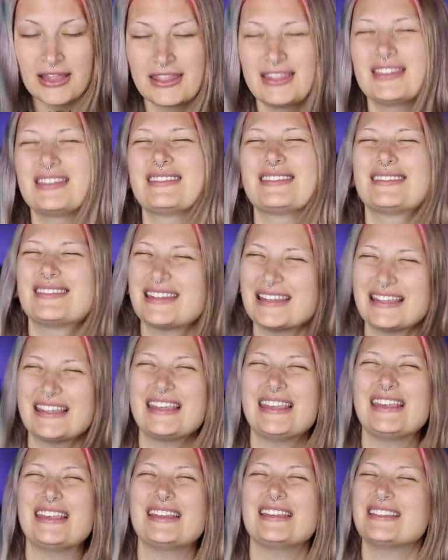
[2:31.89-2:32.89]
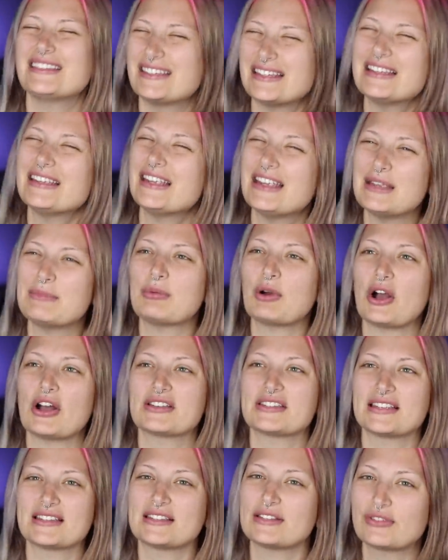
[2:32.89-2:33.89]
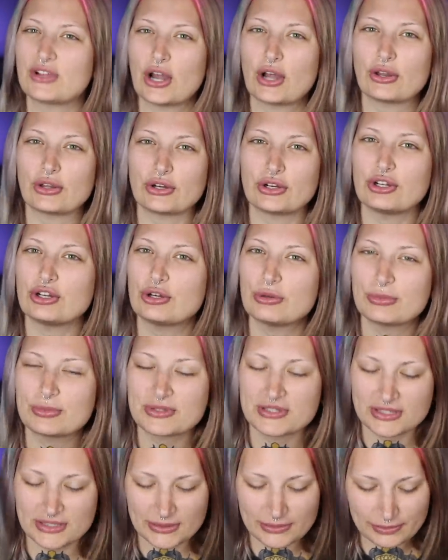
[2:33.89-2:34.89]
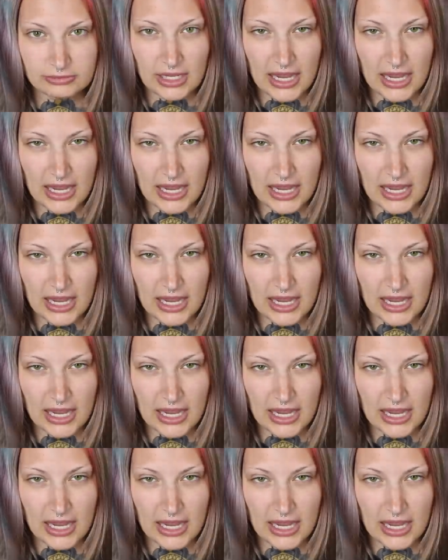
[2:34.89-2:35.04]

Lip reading: This stinky, stinky process of Color Oops.